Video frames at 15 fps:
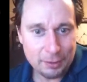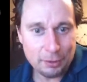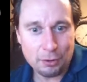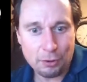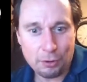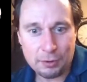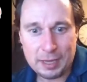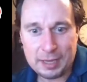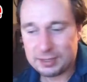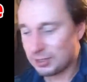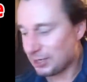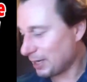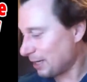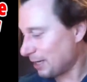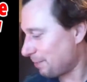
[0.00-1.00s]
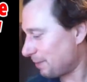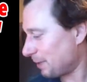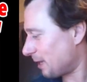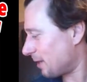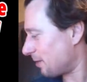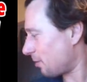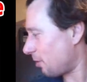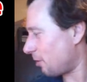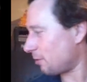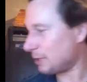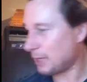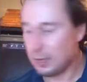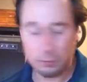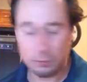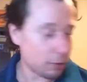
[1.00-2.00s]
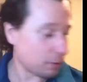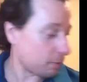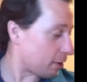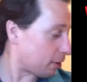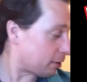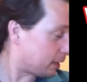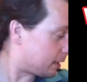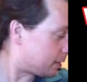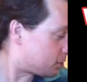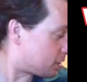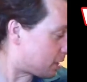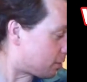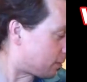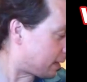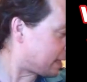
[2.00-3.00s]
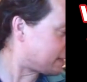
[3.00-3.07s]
hold that sign up again. Oh, network marketing, generate